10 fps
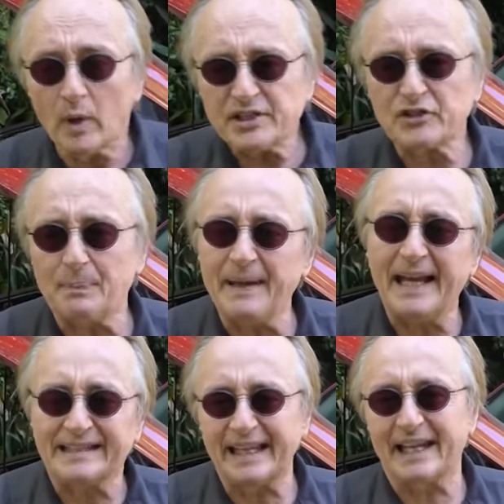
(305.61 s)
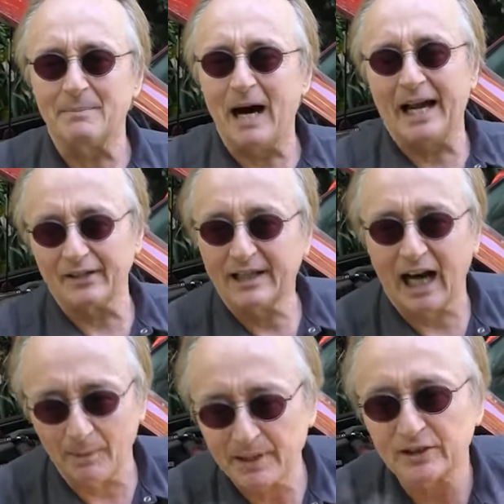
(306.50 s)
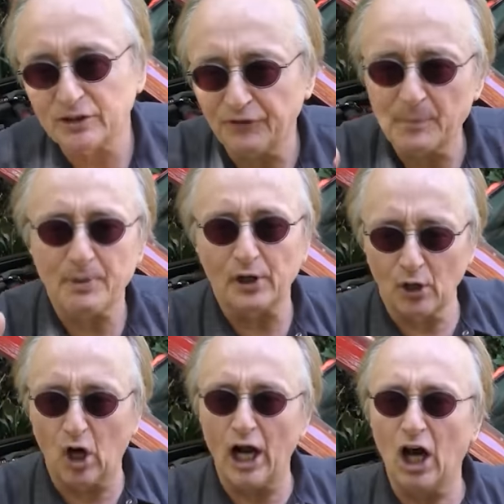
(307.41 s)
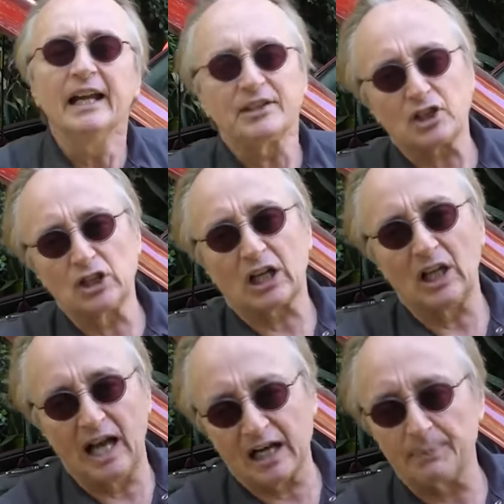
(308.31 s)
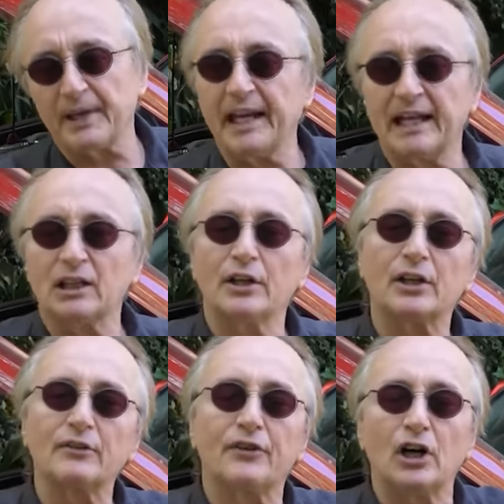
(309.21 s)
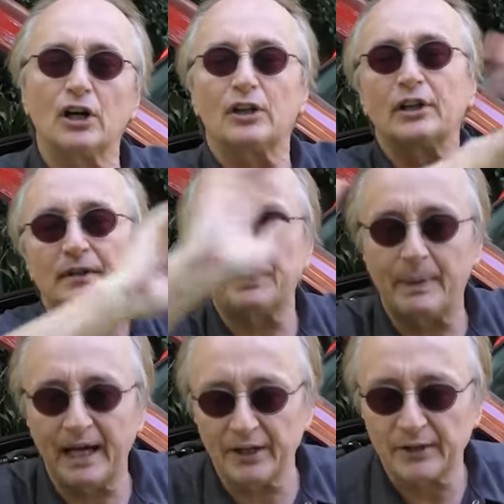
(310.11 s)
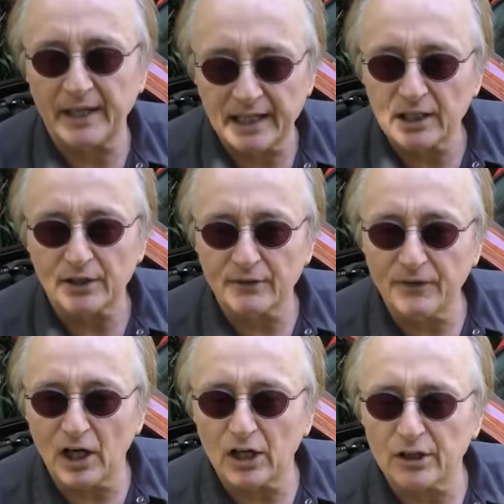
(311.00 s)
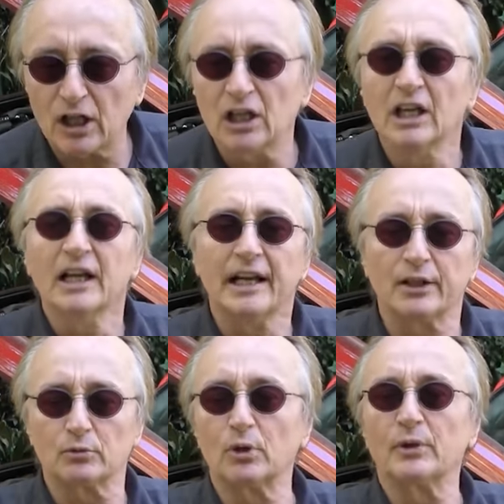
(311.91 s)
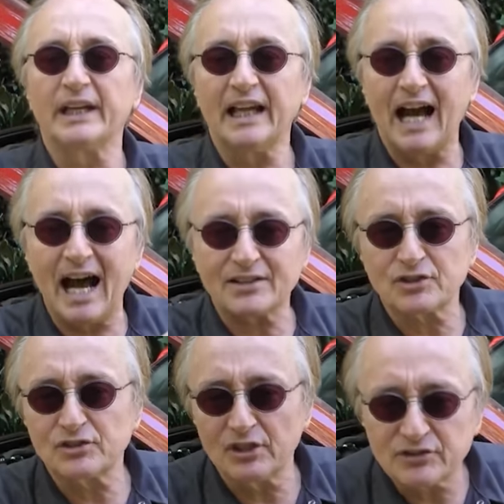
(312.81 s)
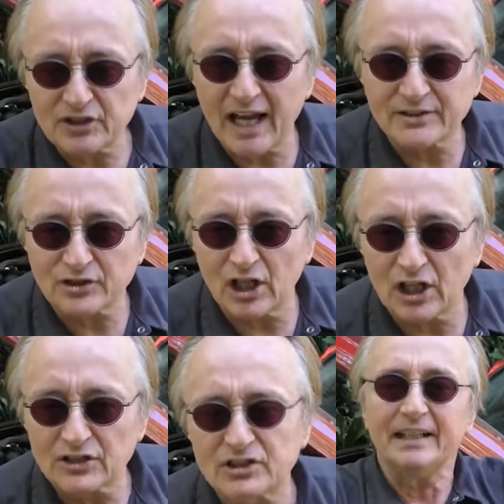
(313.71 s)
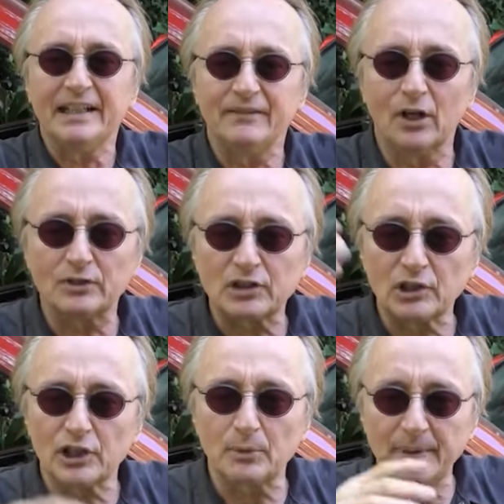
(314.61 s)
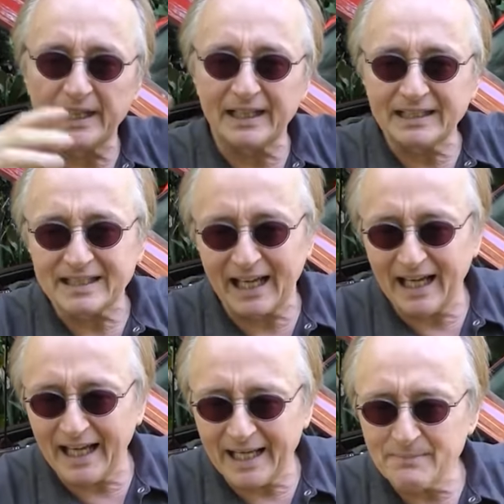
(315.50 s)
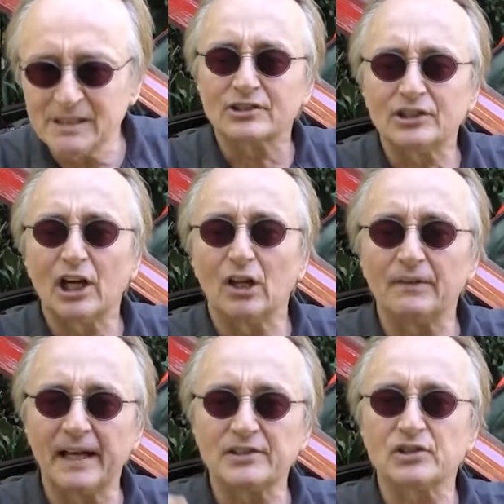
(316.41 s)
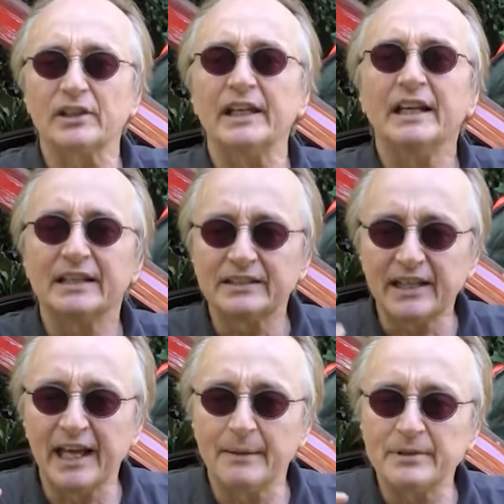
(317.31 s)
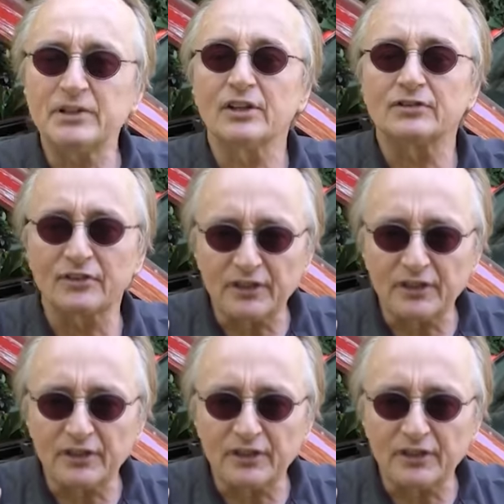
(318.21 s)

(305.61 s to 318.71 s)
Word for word: which is a bad thing in a modern car, because if you burn oil, it's going to clog up the catalytic converter, then you have to buy another catalytic converter. It'll ruin the oxygen sensors, even though it's a little bit at a time, still eventually damages the